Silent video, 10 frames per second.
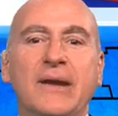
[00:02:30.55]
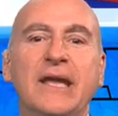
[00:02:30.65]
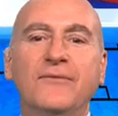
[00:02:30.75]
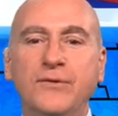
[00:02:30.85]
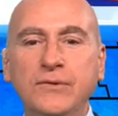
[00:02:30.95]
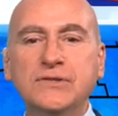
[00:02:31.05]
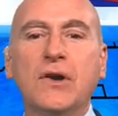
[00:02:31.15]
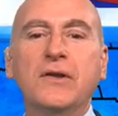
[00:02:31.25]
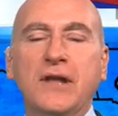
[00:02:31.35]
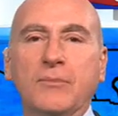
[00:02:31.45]
If you
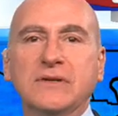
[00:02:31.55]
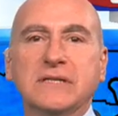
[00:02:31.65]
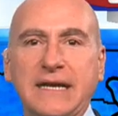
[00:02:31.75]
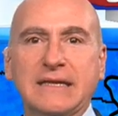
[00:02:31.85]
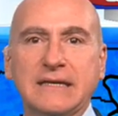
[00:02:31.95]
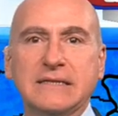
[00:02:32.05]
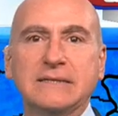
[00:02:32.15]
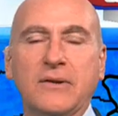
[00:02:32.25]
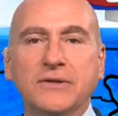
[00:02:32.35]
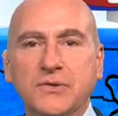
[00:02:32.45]
saw numbers like this
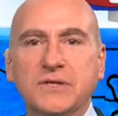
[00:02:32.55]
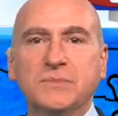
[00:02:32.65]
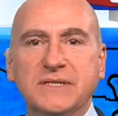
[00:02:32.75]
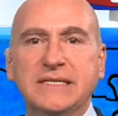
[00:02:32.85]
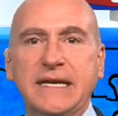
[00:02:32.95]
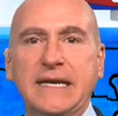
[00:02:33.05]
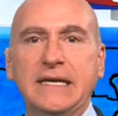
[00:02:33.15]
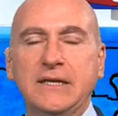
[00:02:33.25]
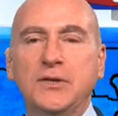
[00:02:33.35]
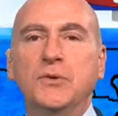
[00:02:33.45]
on Christmas
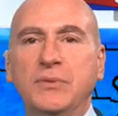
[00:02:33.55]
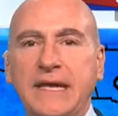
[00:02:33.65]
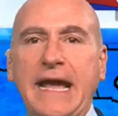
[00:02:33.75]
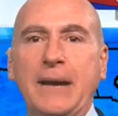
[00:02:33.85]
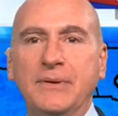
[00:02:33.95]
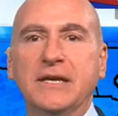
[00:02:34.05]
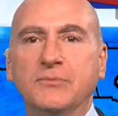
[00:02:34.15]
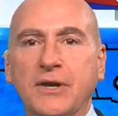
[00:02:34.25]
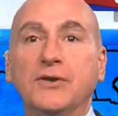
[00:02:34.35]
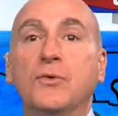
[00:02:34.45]
Day, you would be happy
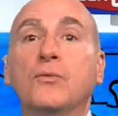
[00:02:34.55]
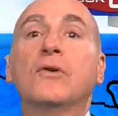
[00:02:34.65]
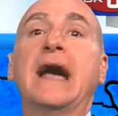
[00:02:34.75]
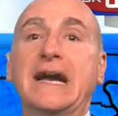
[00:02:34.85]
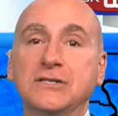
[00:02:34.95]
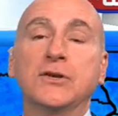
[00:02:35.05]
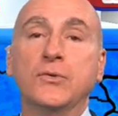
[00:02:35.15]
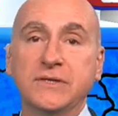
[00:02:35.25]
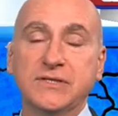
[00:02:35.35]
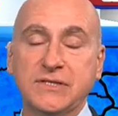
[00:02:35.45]
compared to what we're actually
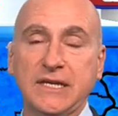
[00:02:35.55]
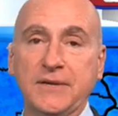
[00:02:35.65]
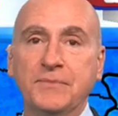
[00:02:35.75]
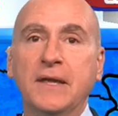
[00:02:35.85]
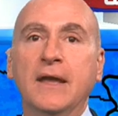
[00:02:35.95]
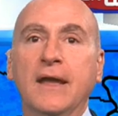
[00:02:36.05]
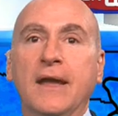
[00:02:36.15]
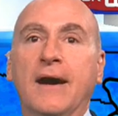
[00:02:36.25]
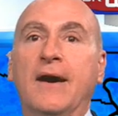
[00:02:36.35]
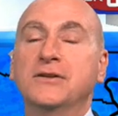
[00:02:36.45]
going to see.
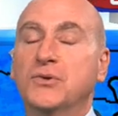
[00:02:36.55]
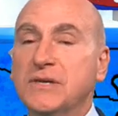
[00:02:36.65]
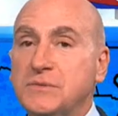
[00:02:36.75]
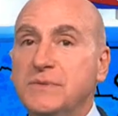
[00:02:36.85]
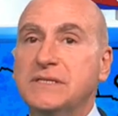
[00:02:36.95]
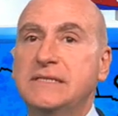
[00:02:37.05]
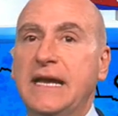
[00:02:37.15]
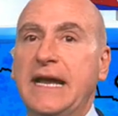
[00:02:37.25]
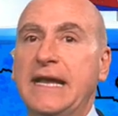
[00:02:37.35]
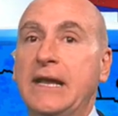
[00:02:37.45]
On Christmas
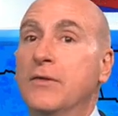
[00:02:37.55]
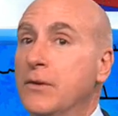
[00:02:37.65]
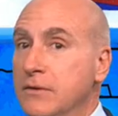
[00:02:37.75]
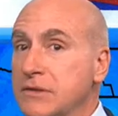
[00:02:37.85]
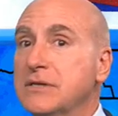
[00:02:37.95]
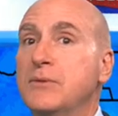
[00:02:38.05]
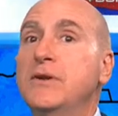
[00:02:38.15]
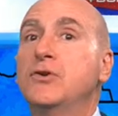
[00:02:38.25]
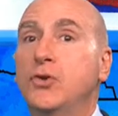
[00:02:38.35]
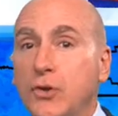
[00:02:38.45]
Day, although it looks like we
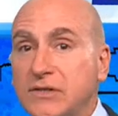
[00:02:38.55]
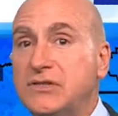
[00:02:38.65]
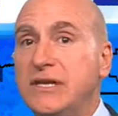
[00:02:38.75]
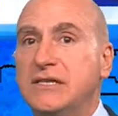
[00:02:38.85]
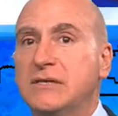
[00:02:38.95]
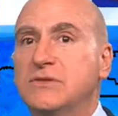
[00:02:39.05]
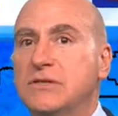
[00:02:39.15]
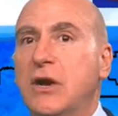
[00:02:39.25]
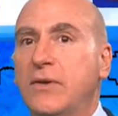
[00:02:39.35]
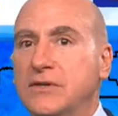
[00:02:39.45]
could see some
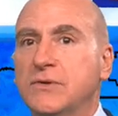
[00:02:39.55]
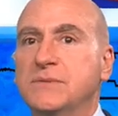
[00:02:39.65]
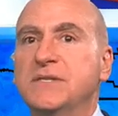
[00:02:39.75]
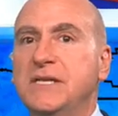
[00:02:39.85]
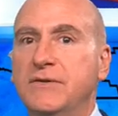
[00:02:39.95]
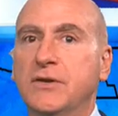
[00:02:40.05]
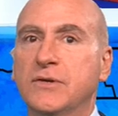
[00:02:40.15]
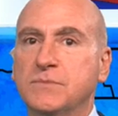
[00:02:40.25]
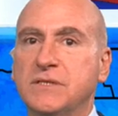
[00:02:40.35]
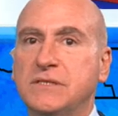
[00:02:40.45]
snow on Christmas Eve and
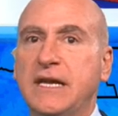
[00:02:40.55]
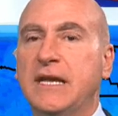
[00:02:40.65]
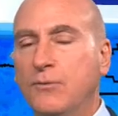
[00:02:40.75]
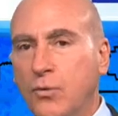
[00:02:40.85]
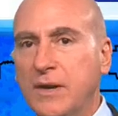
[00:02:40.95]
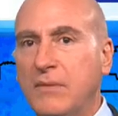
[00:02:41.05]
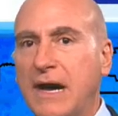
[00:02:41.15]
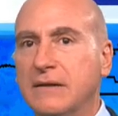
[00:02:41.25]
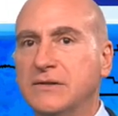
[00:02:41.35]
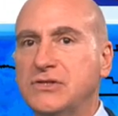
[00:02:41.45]
Christmas Day, one
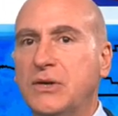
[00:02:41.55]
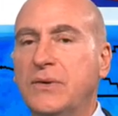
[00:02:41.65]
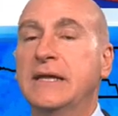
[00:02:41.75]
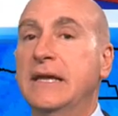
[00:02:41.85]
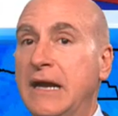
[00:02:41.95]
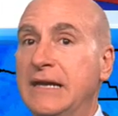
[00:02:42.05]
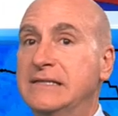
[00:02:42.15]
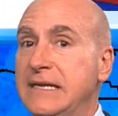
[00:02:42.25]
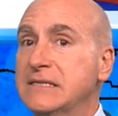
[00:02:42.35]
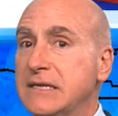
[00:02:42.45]
model is showing a
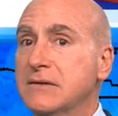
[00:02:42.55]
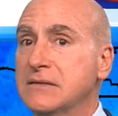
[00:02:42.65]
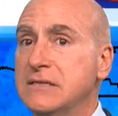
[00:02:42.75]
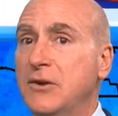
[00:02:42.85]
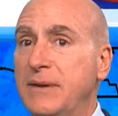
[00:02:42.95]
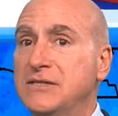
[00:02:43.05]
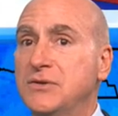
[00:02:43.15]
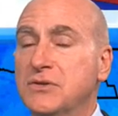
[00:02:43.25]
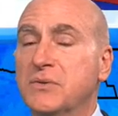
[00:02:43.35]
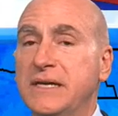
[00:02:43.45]
decent little snow, about two
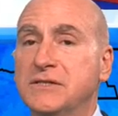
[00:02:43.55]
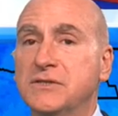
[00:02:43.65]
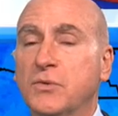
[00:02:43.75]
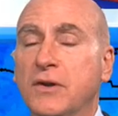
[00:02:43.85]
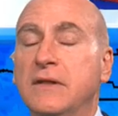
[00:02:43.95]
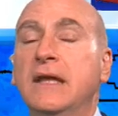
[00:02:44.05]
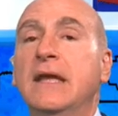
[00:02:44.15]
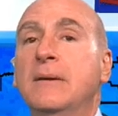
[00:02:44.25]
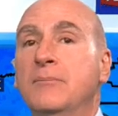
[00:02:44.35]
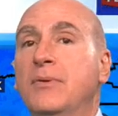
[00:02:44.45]
to three inches worth,
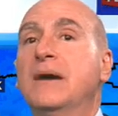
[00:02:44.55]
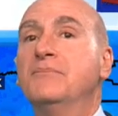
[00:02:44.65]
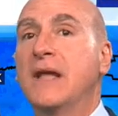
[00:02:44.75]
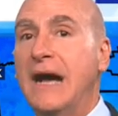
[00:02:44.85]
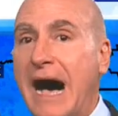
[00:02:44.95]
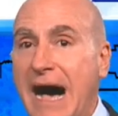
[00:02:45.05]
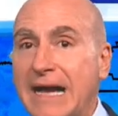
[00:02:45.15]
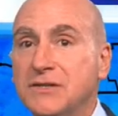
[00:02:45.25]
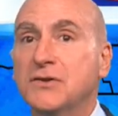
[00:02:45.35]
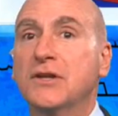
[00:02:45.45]
but
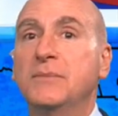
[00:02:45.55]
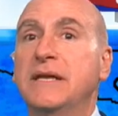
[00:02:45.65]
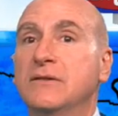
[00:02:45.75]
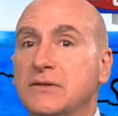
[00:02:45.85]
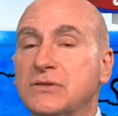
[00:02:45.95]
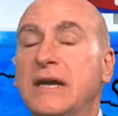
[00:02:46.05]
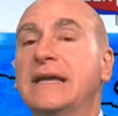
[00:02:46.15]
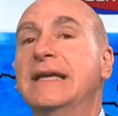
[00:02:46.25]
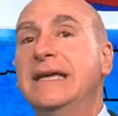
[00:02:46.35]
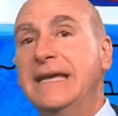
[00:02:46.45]
highs are going to be, it looks like,
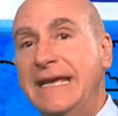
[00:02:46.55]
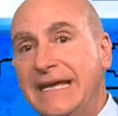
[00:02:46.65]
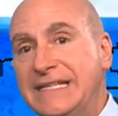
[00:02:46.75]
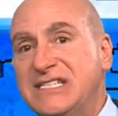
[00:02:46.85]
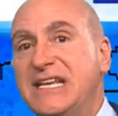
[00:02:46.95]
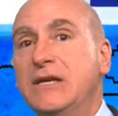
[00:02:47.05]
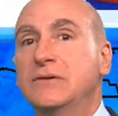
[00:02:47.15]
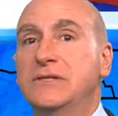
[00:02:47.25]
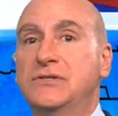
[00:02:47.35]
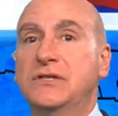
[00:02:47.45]
in single
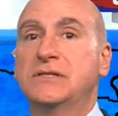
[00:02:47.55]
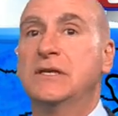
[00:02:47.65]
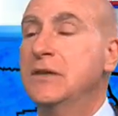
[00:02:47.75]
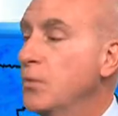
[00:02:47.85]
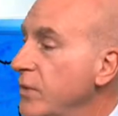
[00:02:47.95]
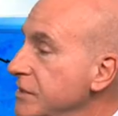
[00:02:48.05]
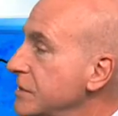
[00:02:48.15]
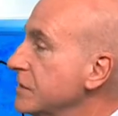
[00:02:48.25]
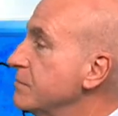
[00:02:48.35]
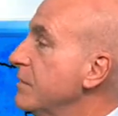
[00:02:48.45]
digits, wind
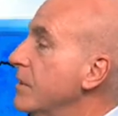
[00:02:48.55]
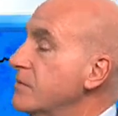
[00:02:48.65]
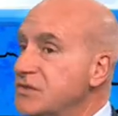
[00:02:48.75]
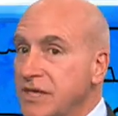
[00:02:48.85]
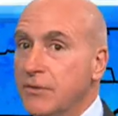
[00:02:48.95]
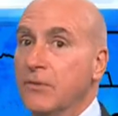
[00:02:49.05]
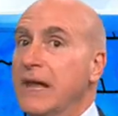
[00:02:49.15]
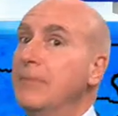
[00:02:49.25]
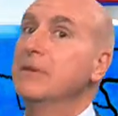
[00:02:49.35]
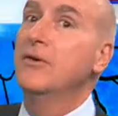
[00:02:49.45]
chills below zero,
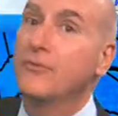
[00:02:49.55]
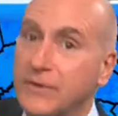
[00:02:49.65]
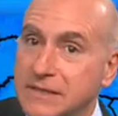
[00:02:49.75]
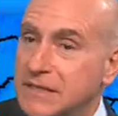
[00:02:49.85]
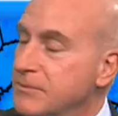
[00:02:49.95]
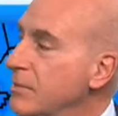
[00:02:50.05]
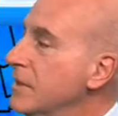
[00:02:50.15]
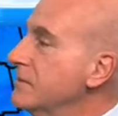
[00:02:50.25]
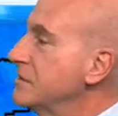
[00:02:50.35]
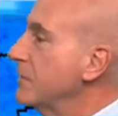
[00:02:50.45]
not below freezing,
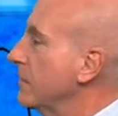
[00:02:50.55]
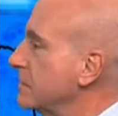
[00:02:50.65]
below zero.